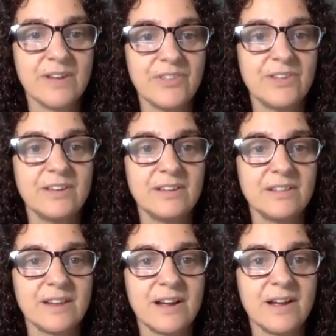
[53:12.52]
nothing
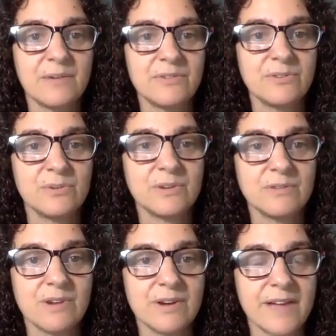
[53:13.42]
that I was doing
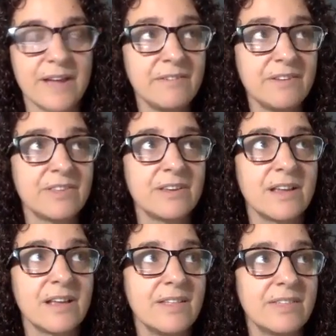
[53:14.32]
wrong.
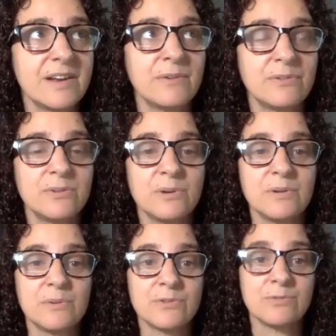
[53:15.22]
Everything that I was
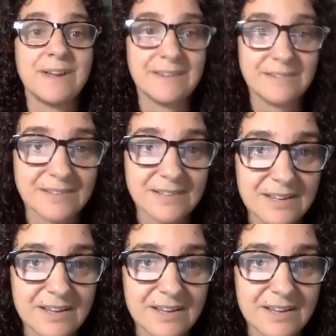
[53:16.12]
doing was right,